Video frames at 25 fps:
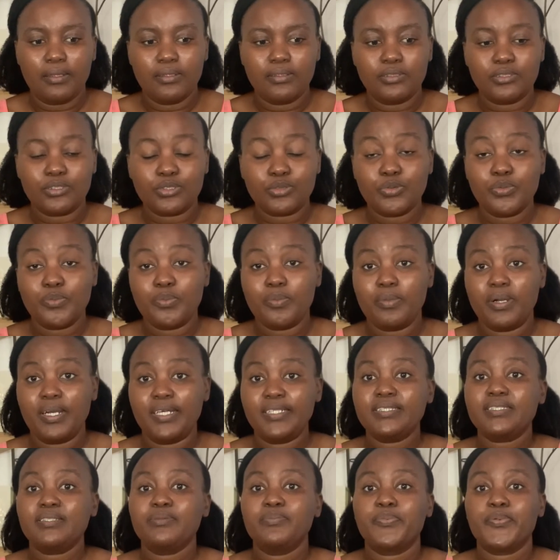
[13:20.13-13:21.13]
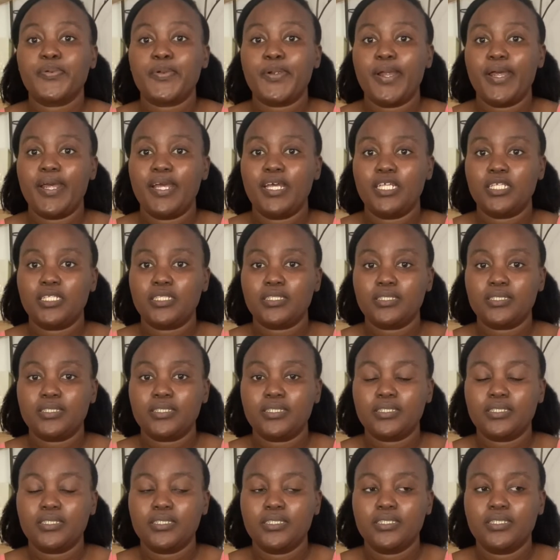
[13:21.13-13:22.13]
to my
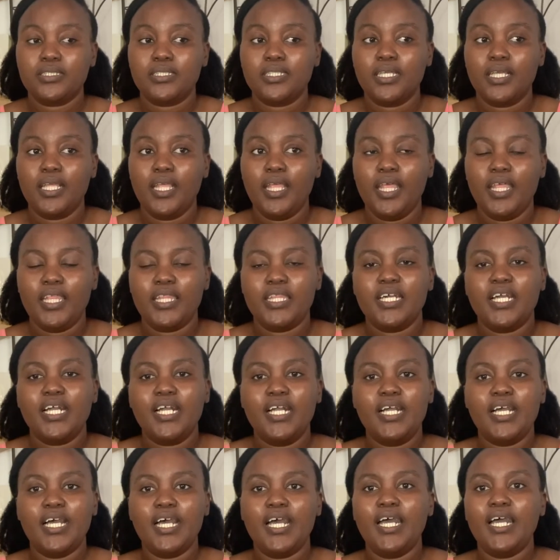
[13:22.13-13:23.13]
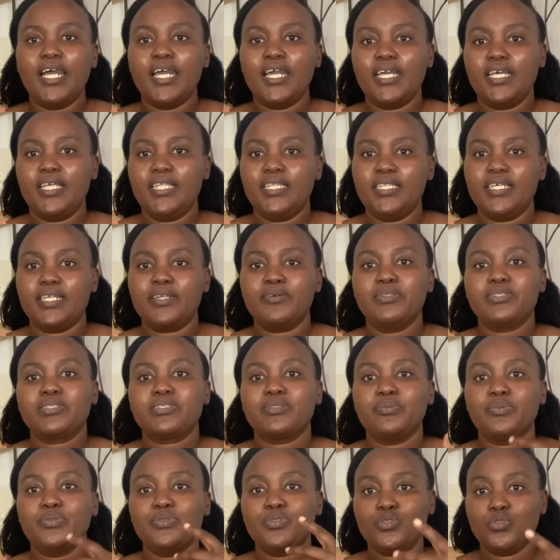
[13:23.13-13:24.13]
surprise, the guy that I was
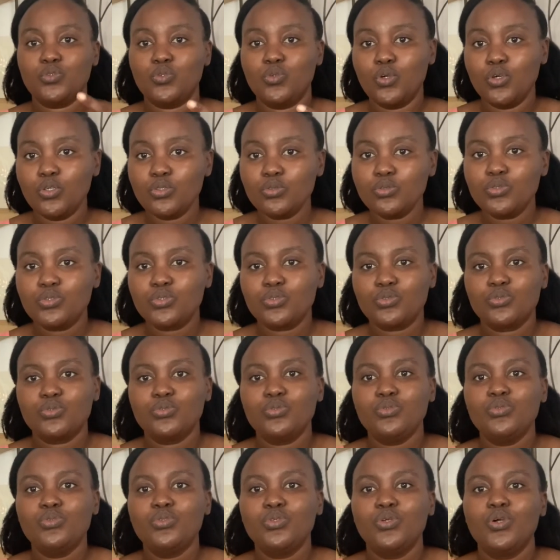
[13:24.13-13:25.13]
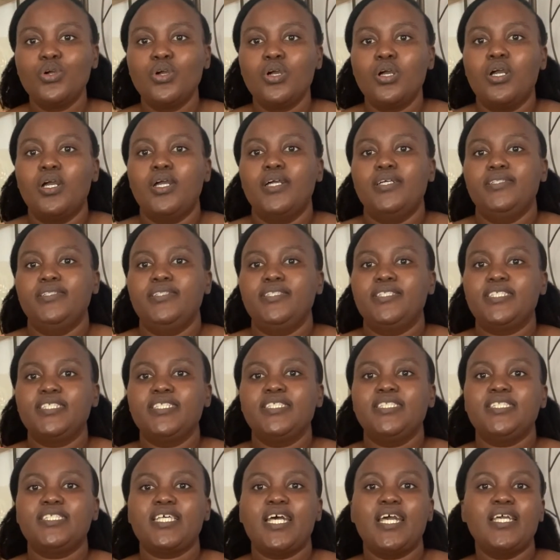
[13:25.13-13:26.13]
supposed to go to
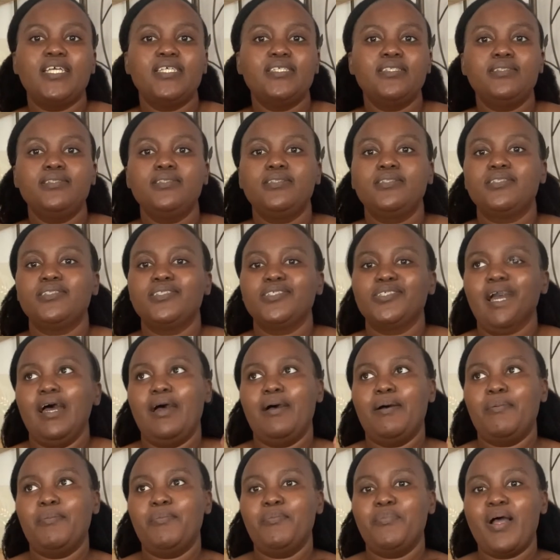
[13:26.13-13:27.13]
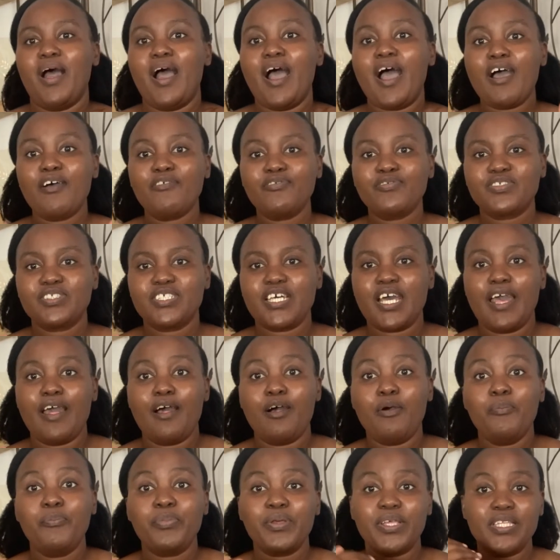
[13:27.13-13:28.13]
decides, after
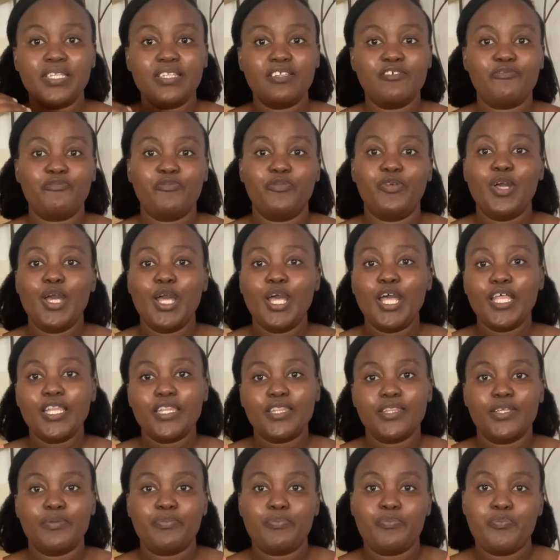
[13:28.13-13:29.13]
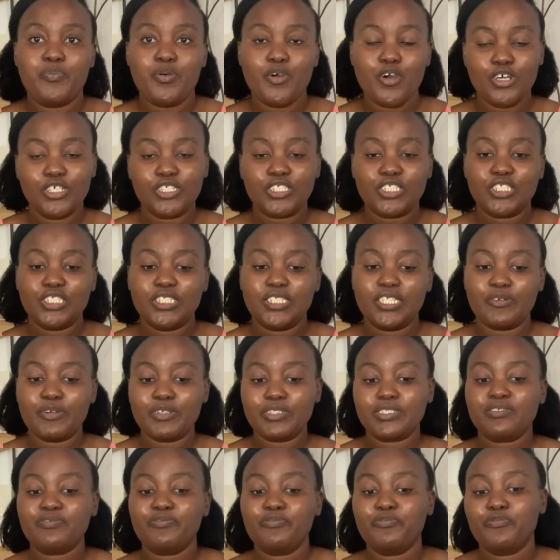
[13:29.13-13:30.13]
helping the person that
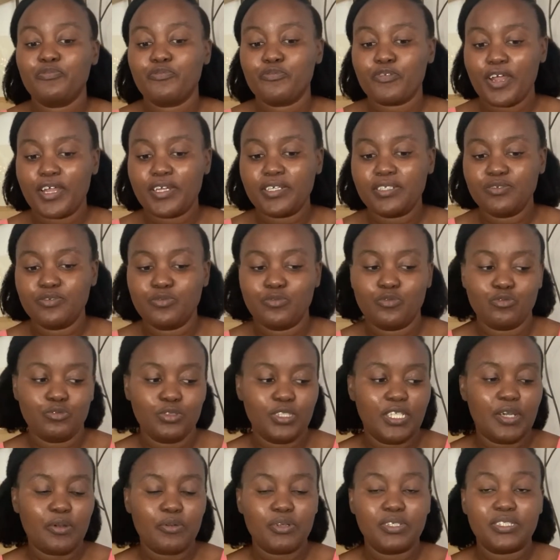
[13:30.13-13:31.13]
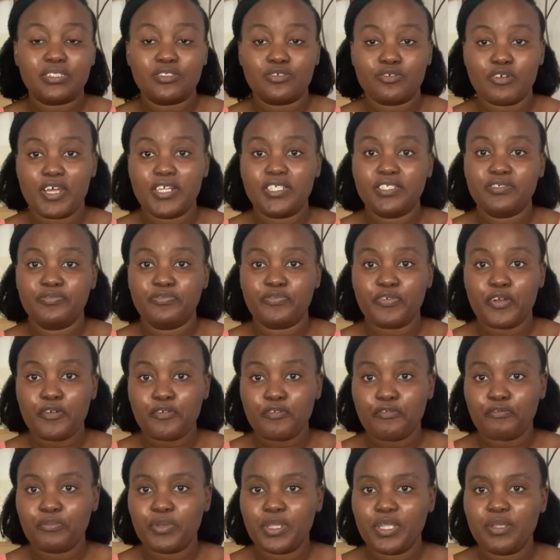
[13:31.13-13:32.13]
was right in front
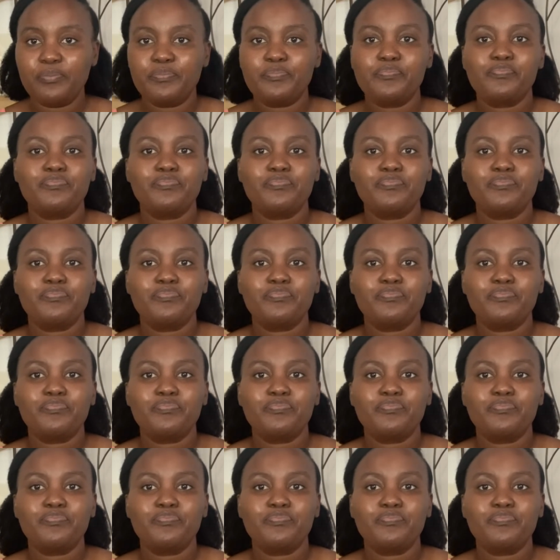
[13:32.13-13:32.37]
of me,